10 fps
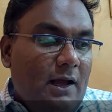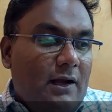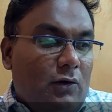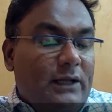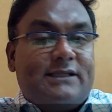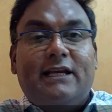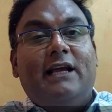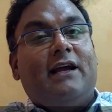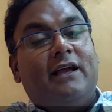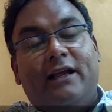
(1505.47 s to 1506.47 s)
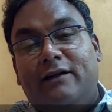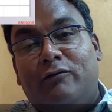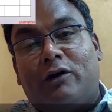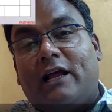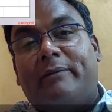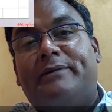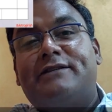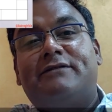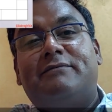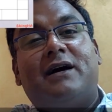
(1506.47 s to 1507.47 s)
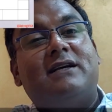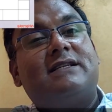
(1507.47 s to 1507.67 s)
Now let's see again what happens when Mars